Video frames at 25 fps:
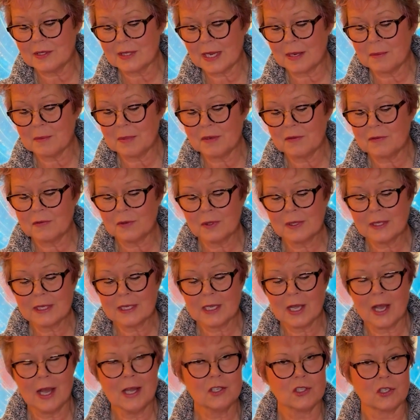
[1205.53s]
and be fully
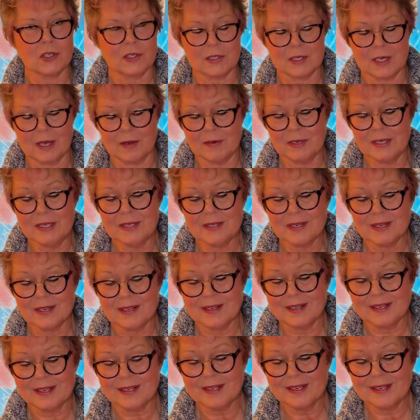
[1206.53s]
conscious of it,
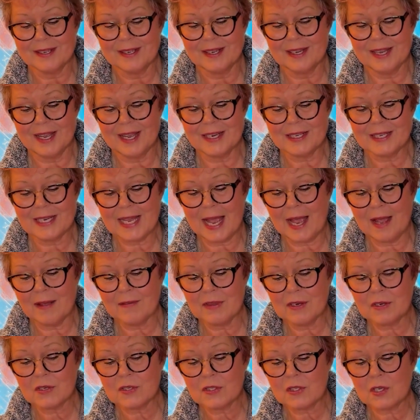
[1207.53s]
and to have
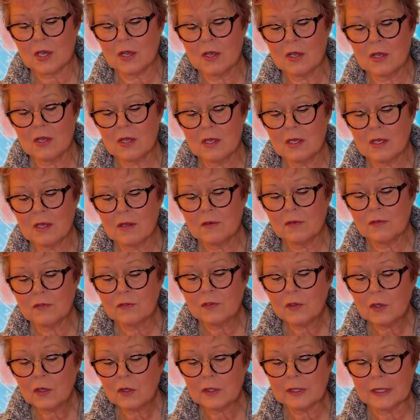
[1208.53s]
their soul
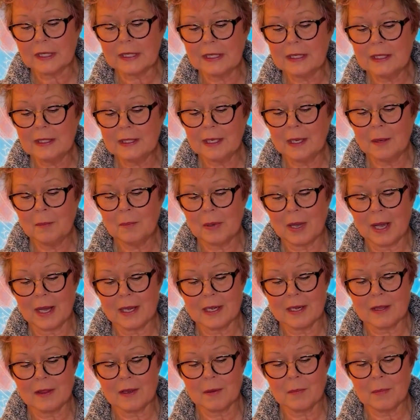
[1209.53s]
fully
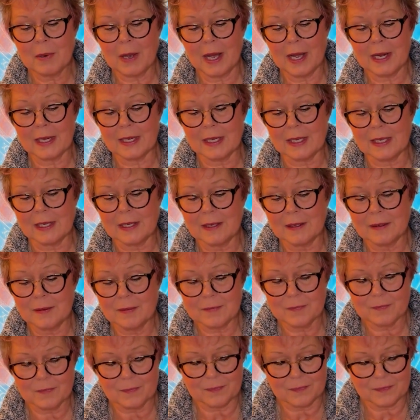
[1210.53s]
embody their body.
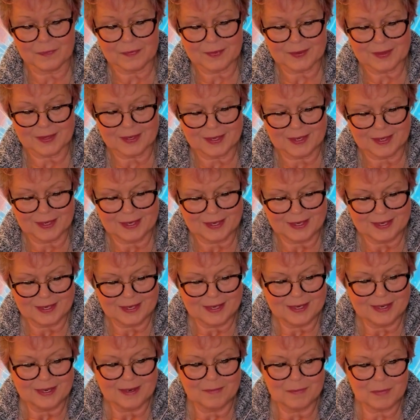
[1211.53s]

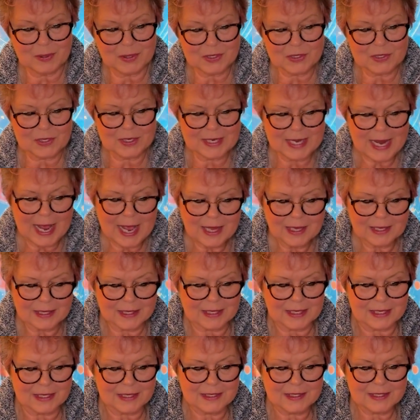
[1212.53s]

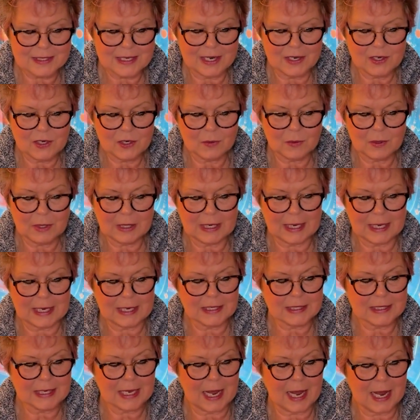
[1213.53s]
Personalities tend to
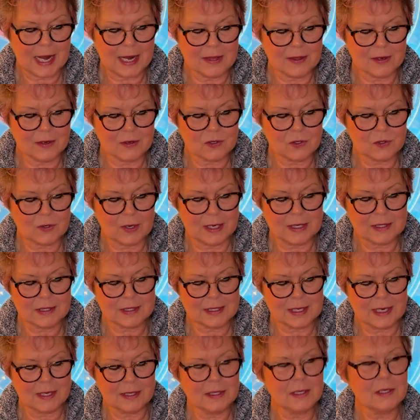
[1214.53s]
relate to either
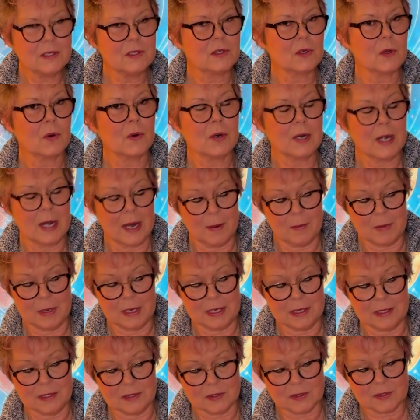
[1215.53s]
transcendence or
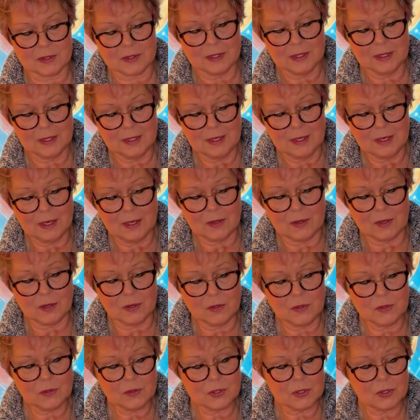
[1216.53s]
immanence.
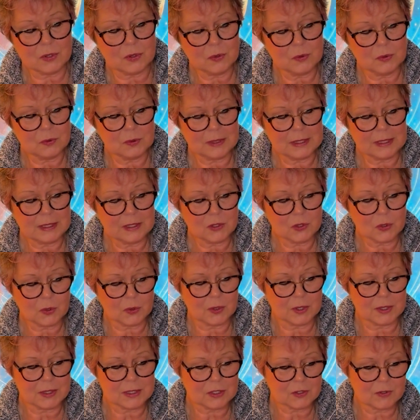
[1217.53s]
Those who lean
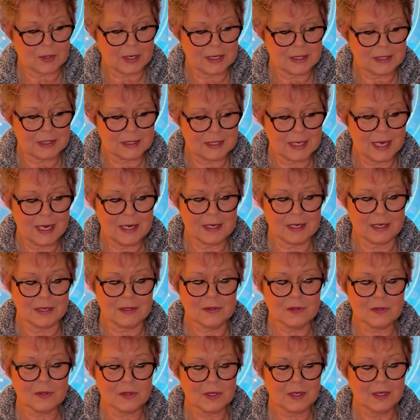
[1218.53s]
towards
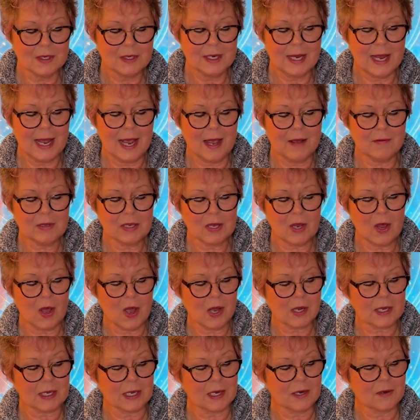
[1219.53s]
transcendence have a
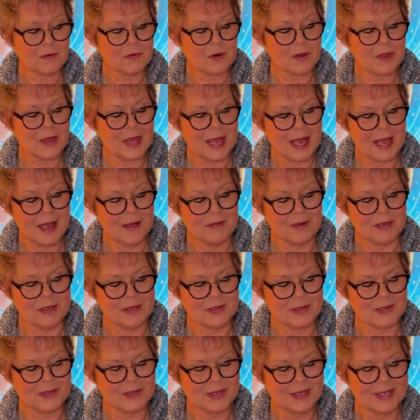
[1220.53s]
longing for the
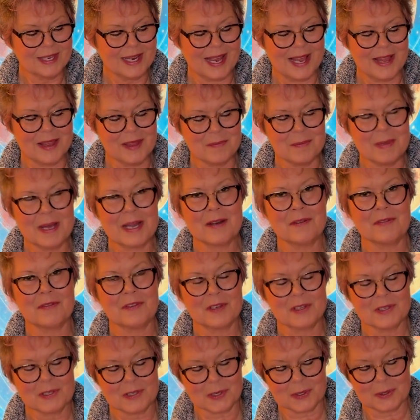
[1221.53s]
heavens and the
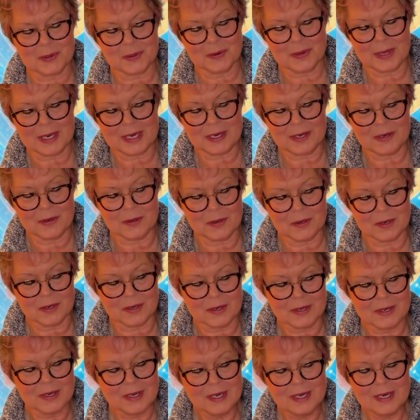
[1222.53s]
metaphysical. They
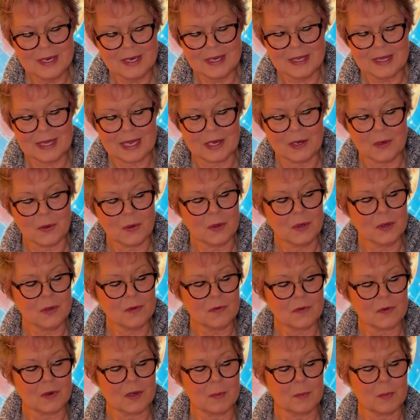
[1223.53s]
yearn
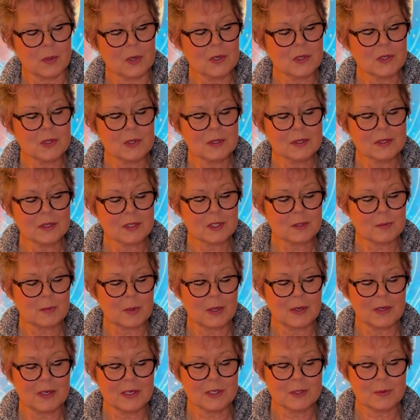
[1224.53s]
for a personal
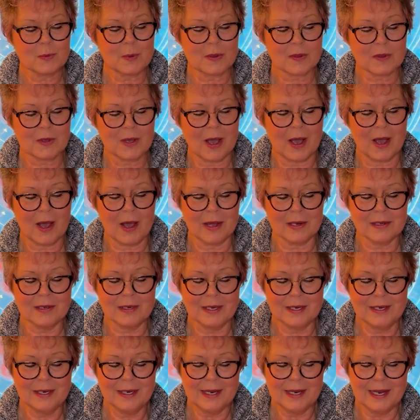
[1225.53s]
experience with God
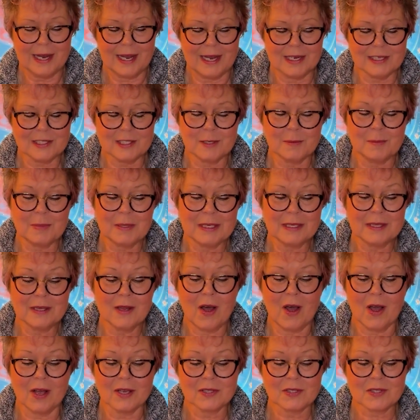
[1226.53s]
and to be
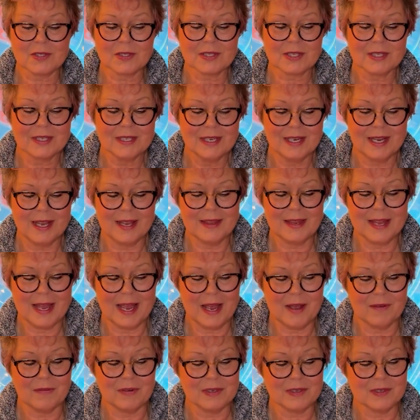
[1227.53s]
lost in the
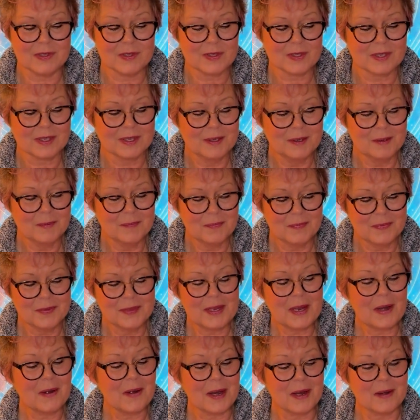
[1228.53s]
heavens.
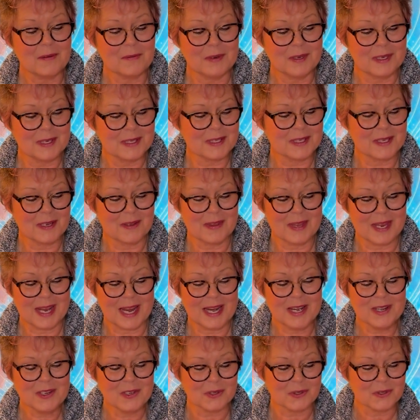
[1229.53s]
They're envious of the
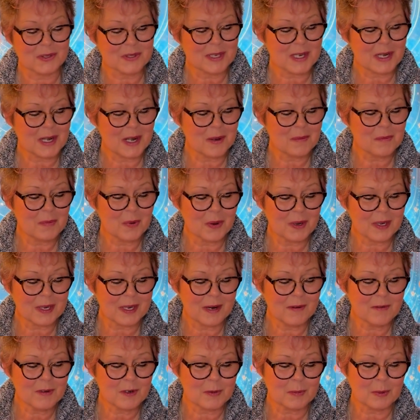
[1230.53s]
angels and are more
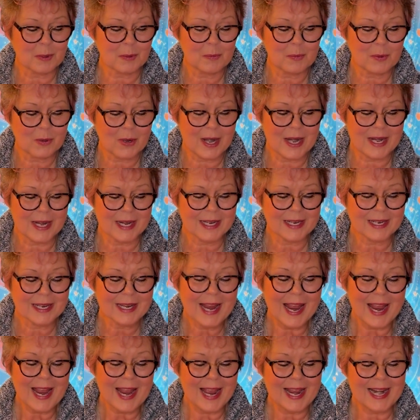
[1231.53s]
comfortable praying
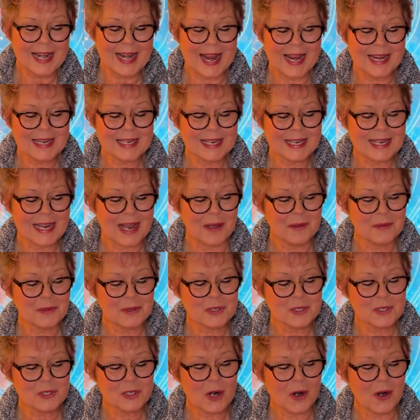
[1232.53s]
and hanging out in
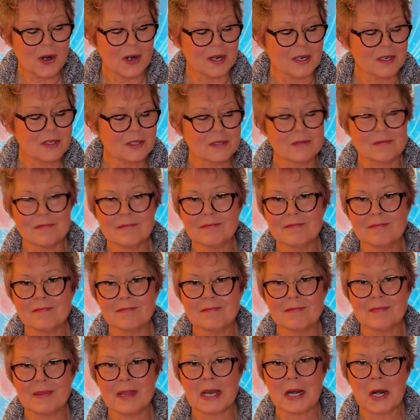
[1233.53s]
the stars
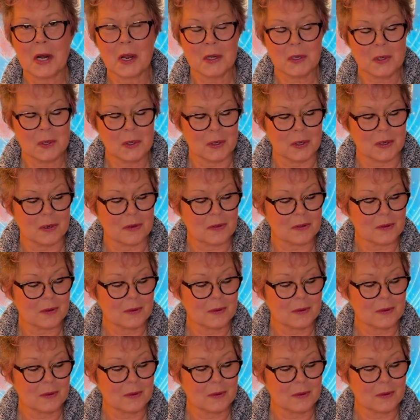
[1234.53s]
than on earth.